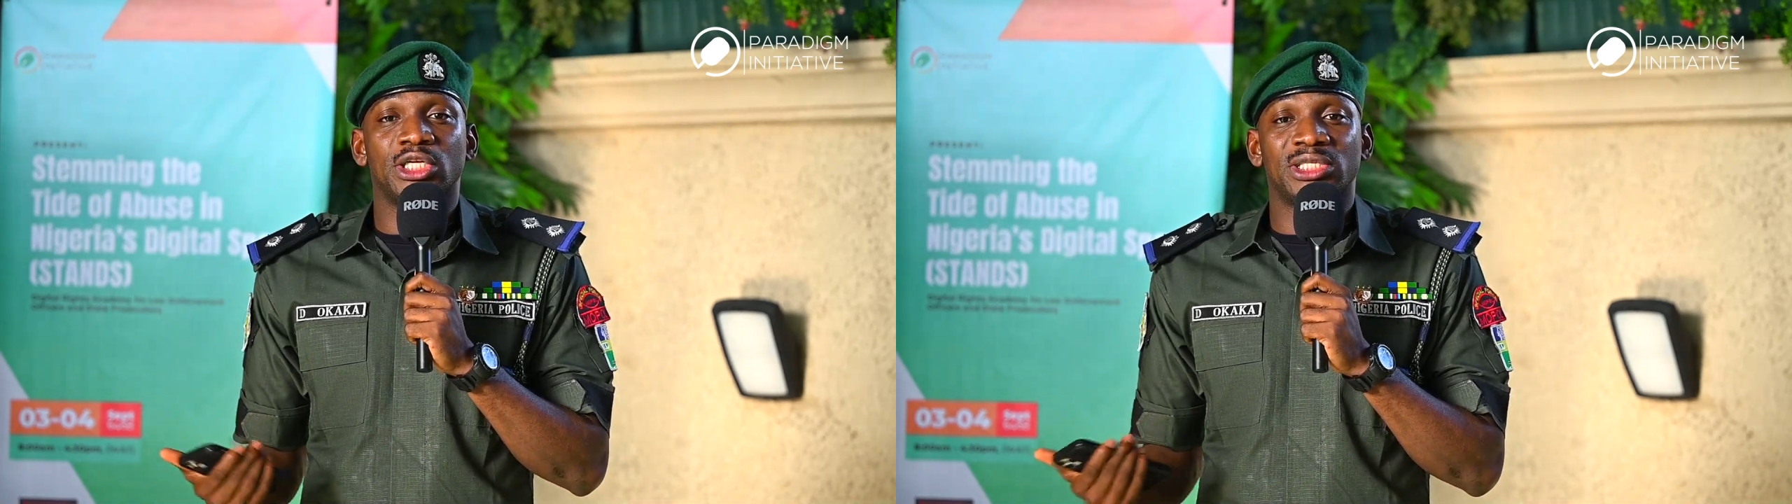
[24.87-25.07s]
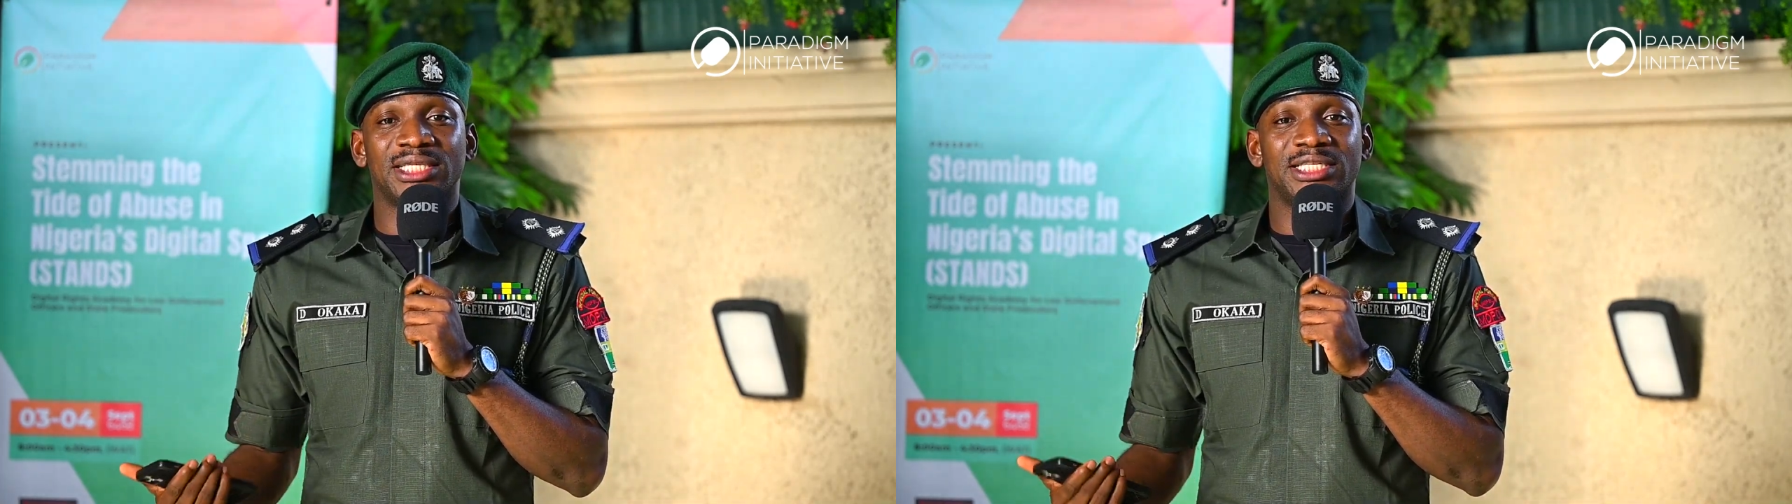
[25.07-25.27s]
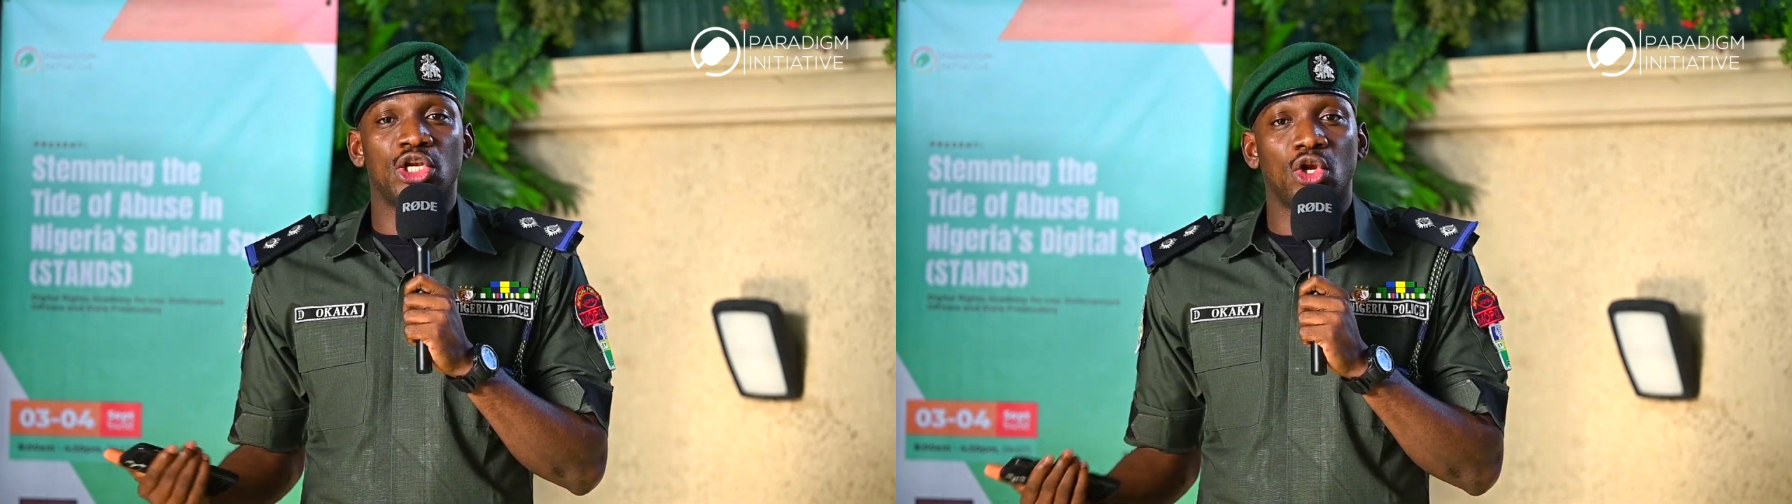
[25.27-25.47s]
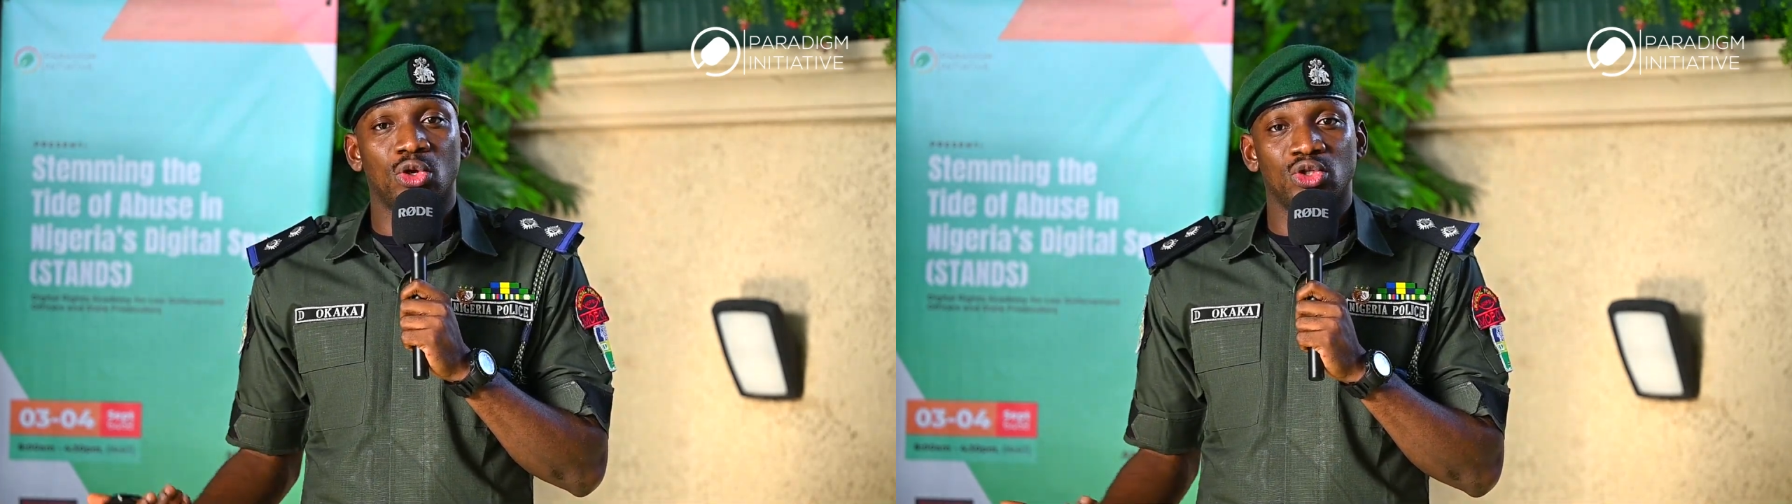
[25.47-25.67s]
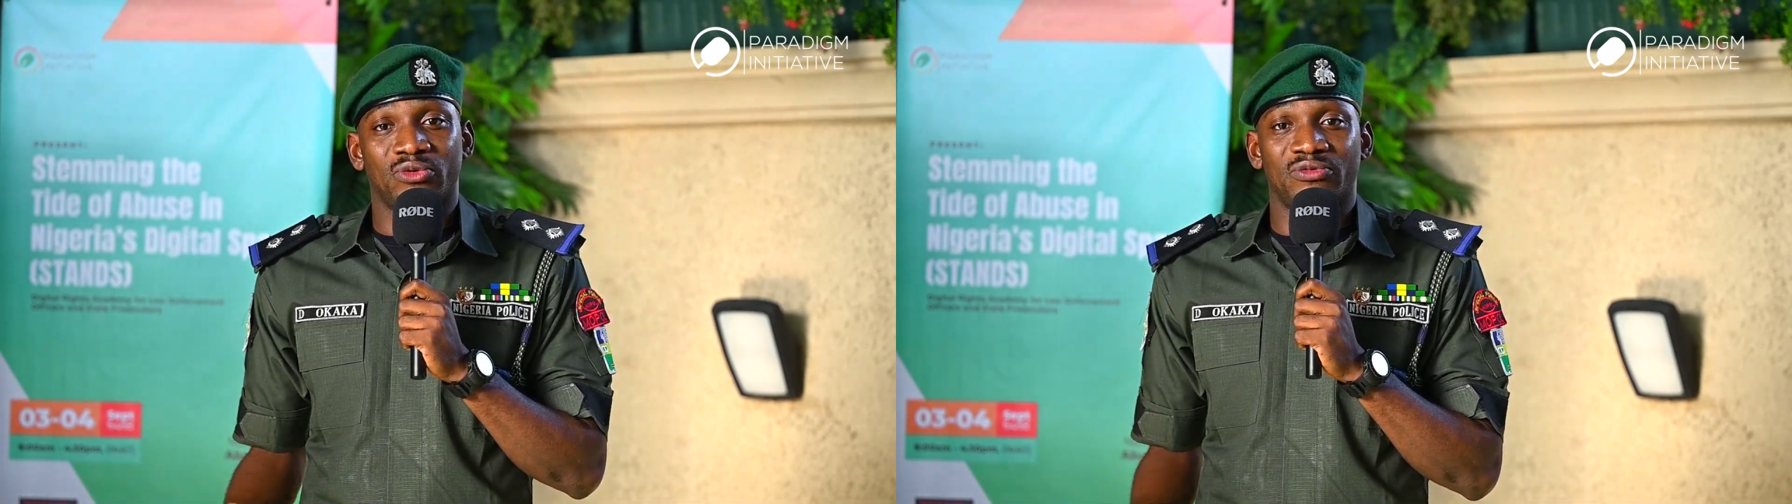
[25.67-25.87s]
the certain
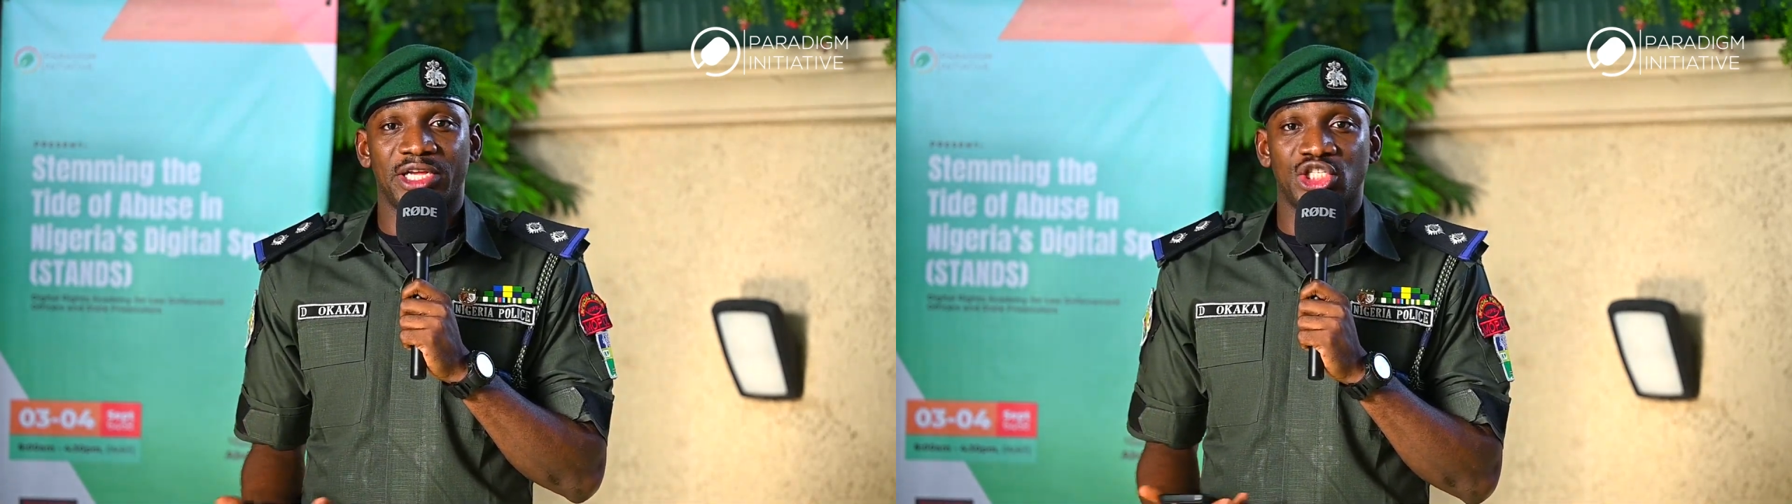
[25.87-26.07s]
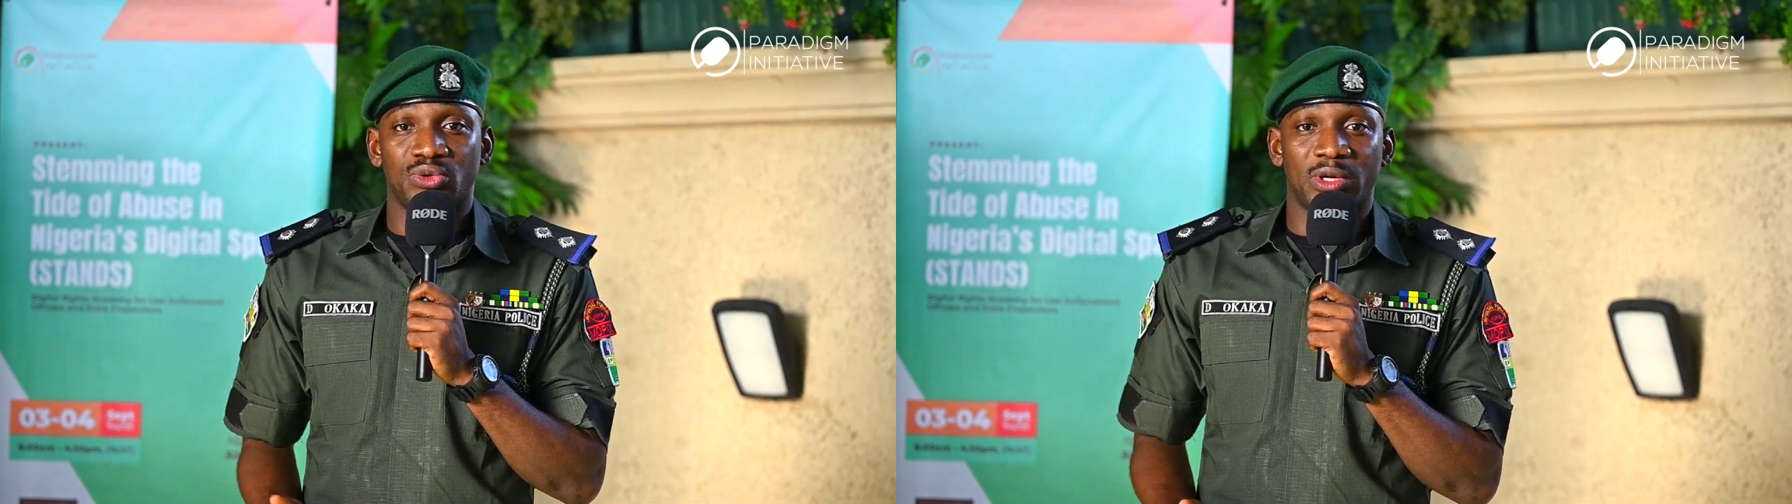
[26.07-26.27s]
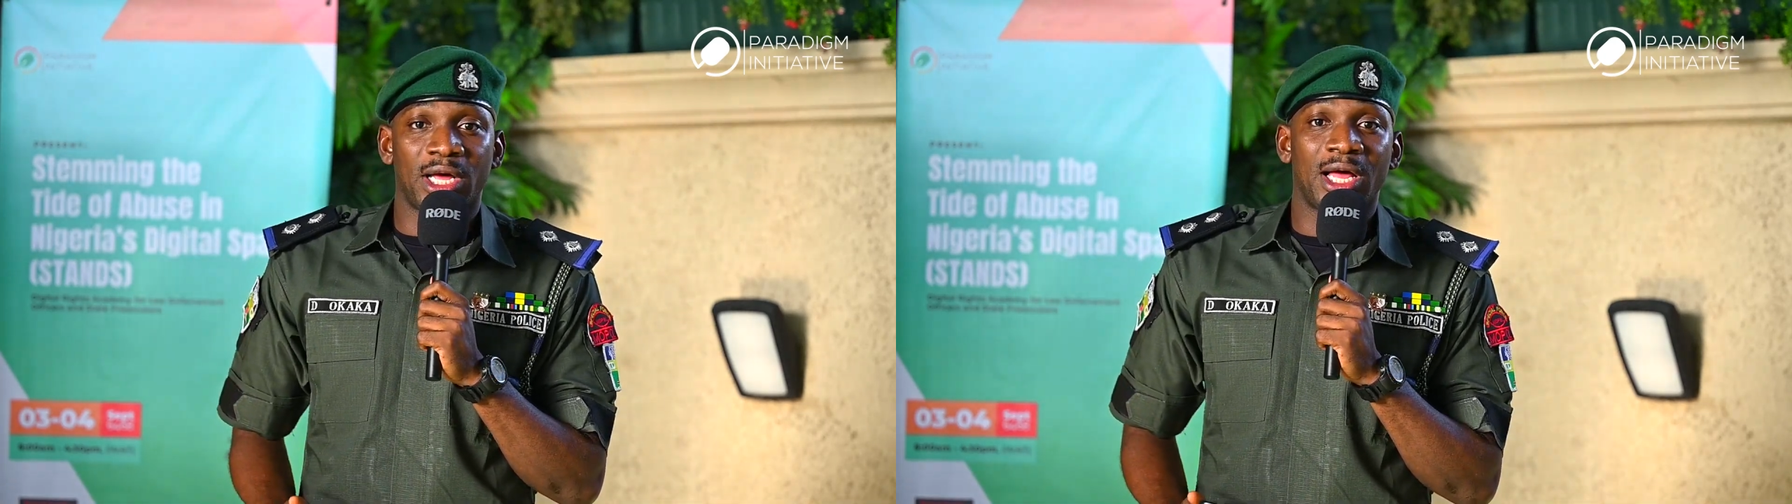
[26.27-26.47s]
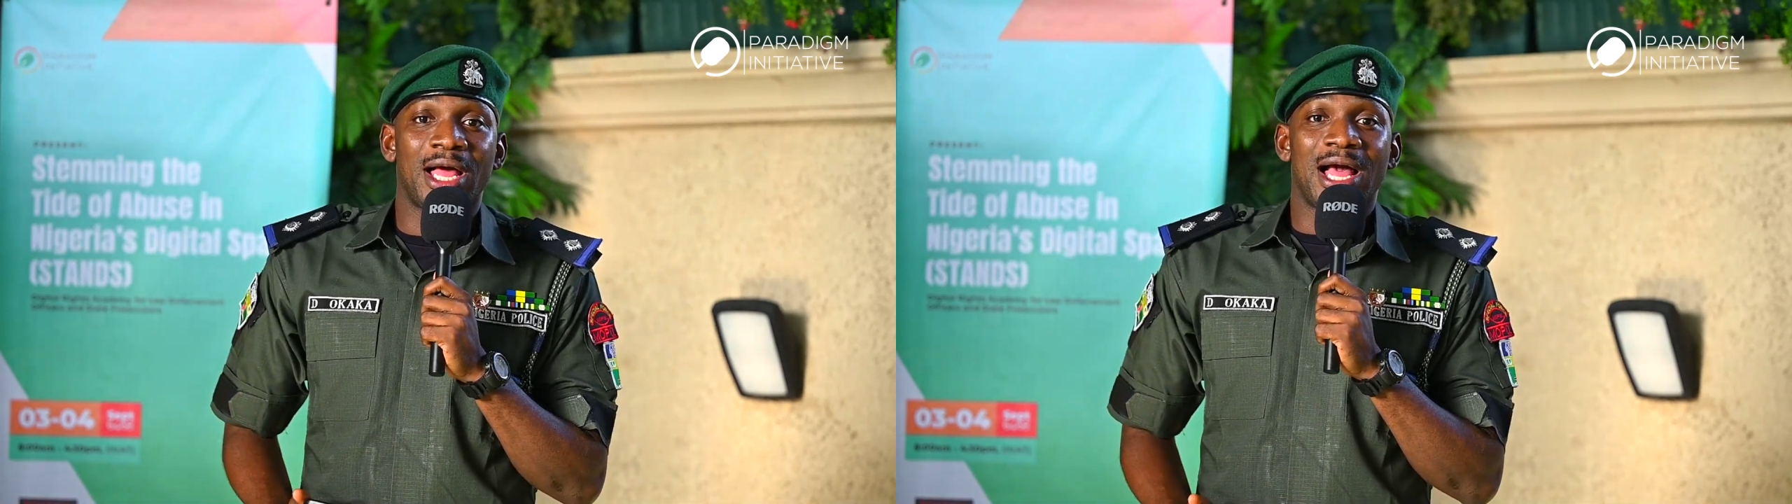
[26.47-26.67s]
laws of Nigeria